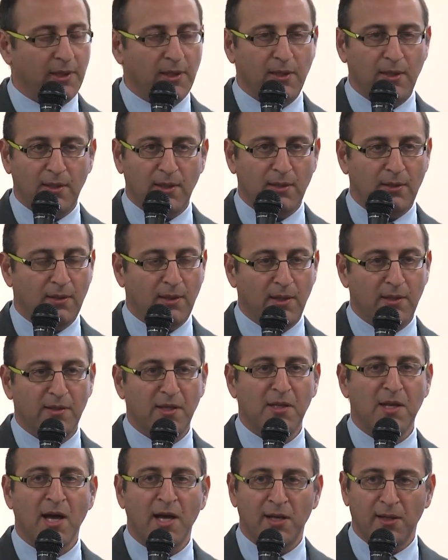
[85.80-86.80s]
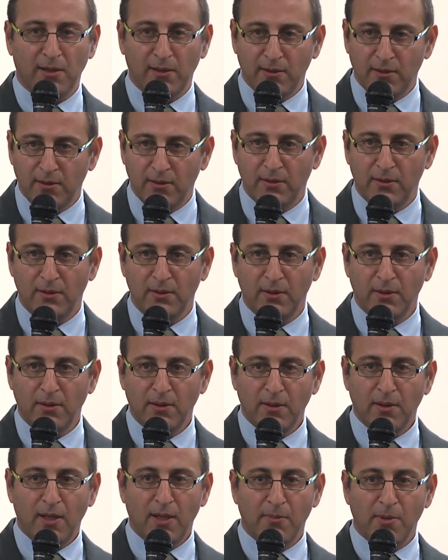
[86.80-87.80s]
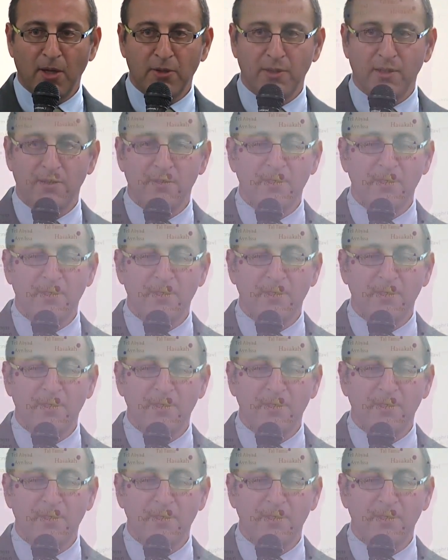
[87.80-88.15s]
Yarchi calls it one of the most complicated